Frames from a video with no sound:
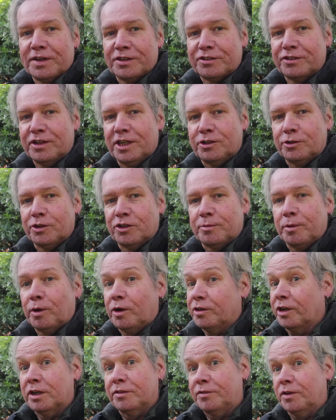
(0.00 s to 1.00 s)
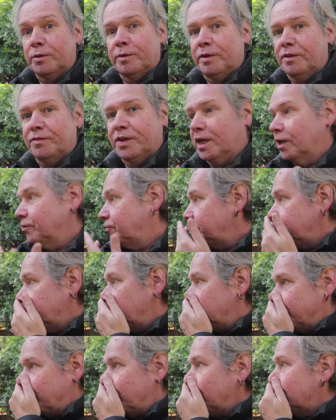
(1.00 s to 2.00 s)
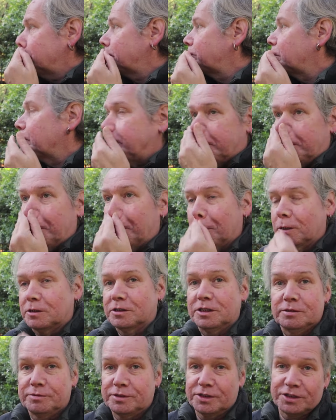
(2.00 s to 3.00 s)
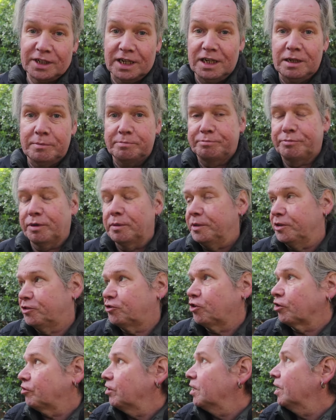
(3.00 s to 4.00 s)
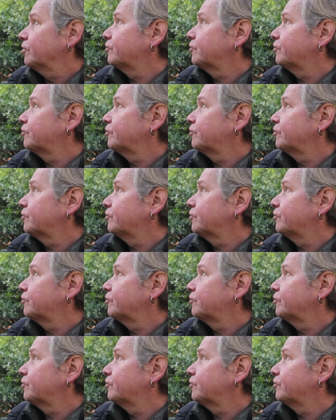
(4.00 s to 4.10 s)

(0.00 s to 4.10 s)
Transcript: fascinating to explore. I don't know if anyone ever goes in there anymore. Probably not, because it's probably structurally